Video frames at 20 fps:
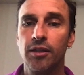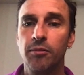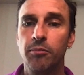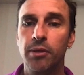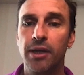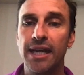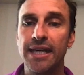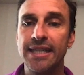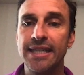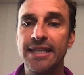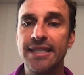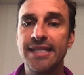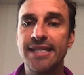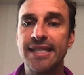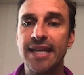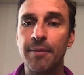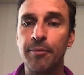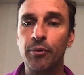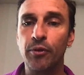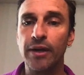but I did
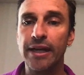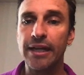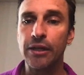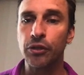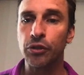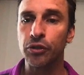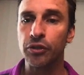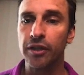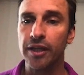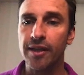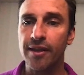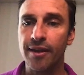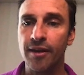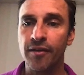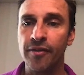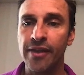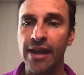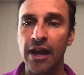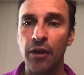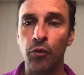separate early
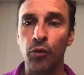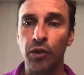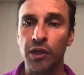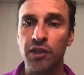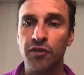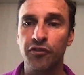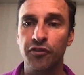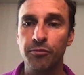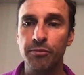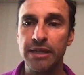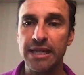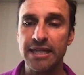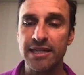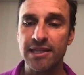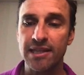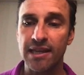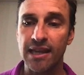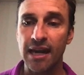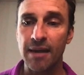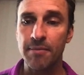there. That works for me
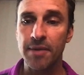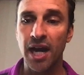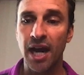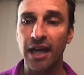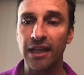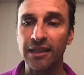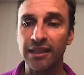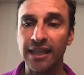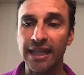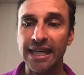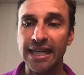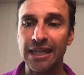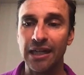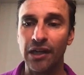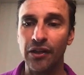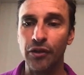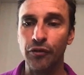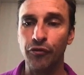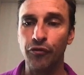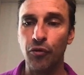so that I'm not late
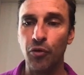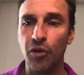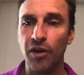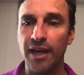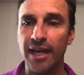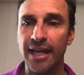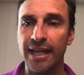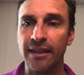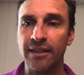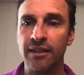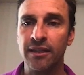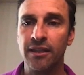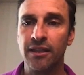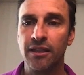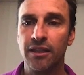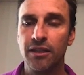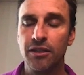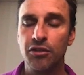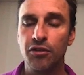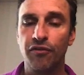on the forehand.
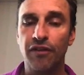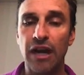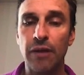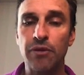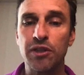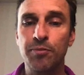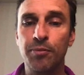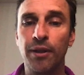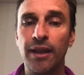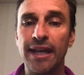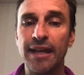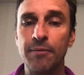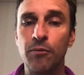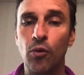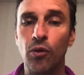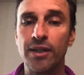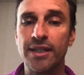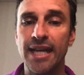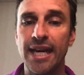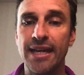So if I was playing
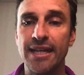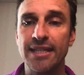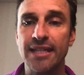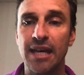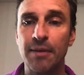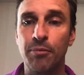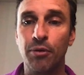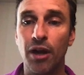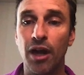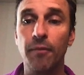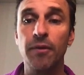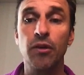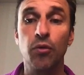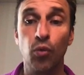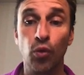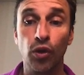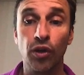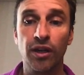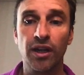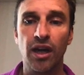more tennis, I'd probably
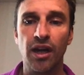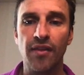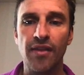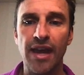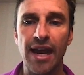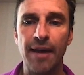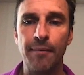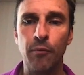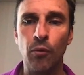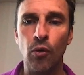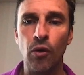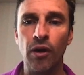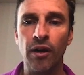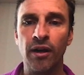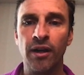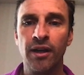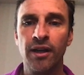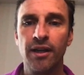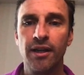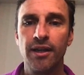work on that more.
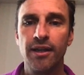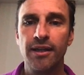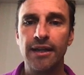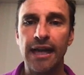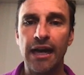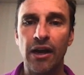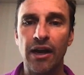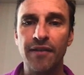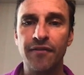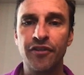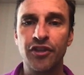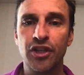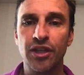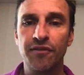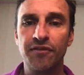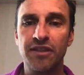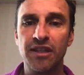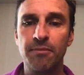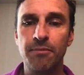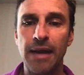Now I've
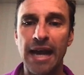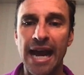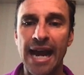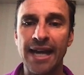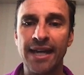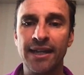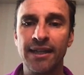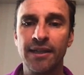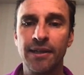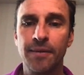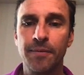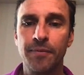shifted back.